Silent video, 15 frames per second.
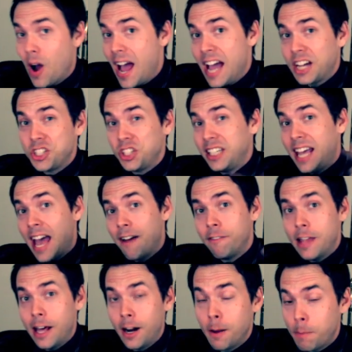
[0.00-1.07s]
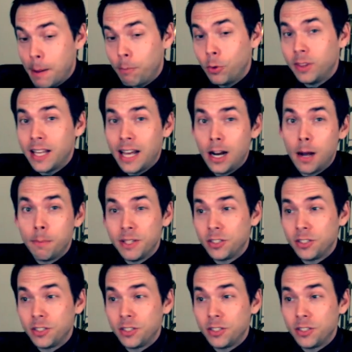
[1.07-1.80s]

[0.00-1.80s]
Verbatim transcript: I actually have that up. I put that up.